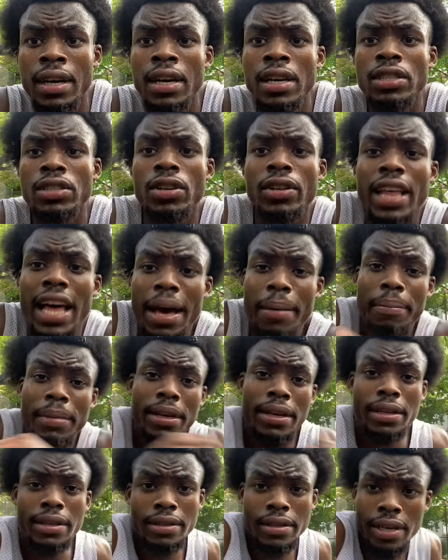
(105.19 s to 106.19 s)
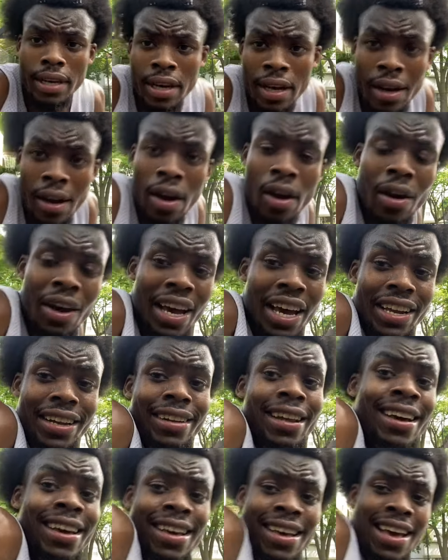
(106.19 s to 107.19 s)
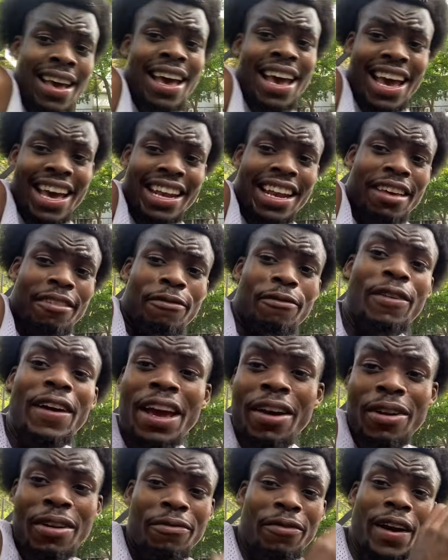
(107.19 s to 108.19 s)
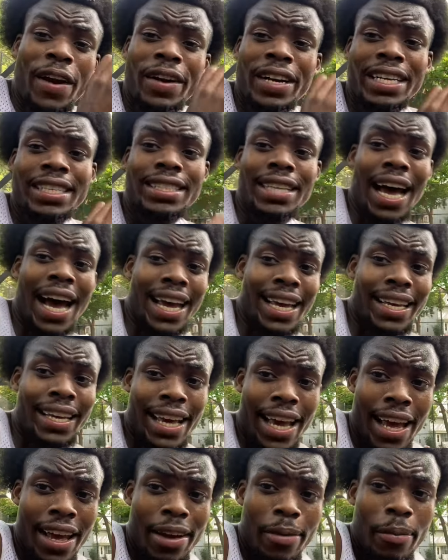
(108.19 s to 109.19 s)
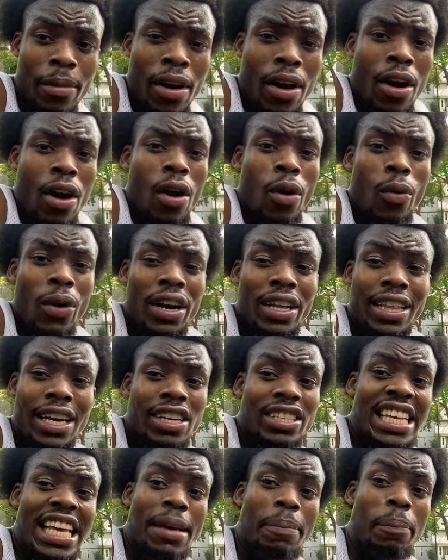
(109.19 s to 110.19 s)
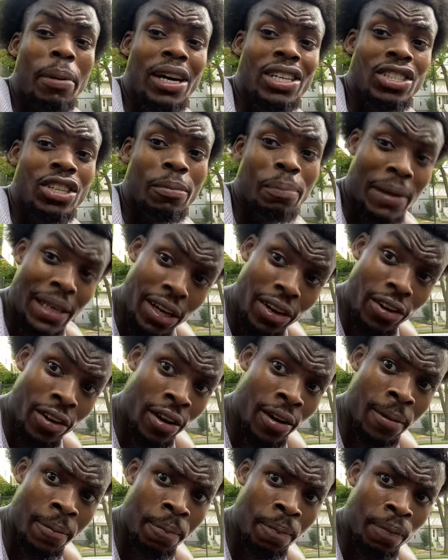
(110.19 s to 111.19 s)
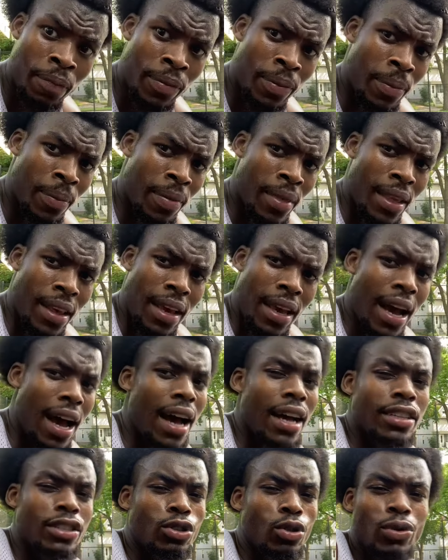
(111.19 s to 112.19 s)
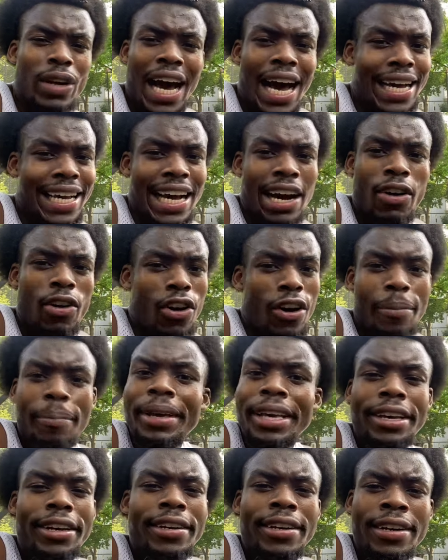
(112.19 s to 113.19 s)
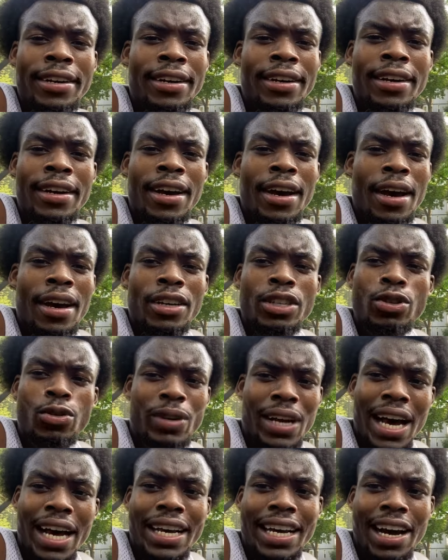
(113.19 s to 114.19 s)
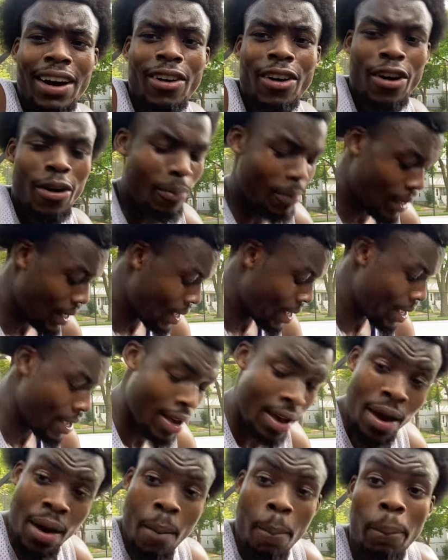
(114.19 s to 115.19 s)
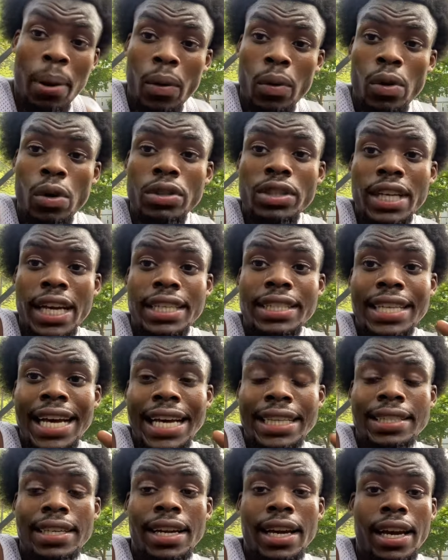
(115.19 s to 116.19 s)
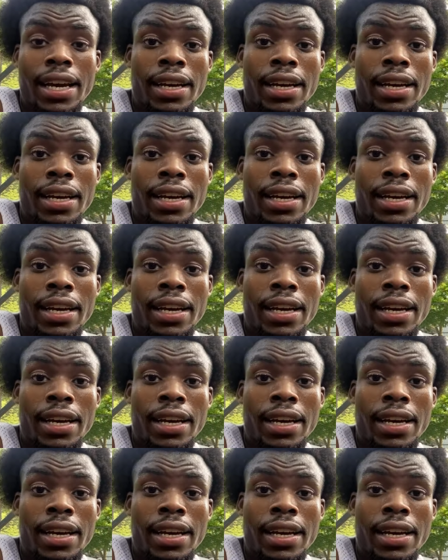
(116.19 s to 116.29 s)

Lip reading: So that means in a very, very tight game where there's a buzzer beater, do not count on me. Do not count on me. But we will change that today.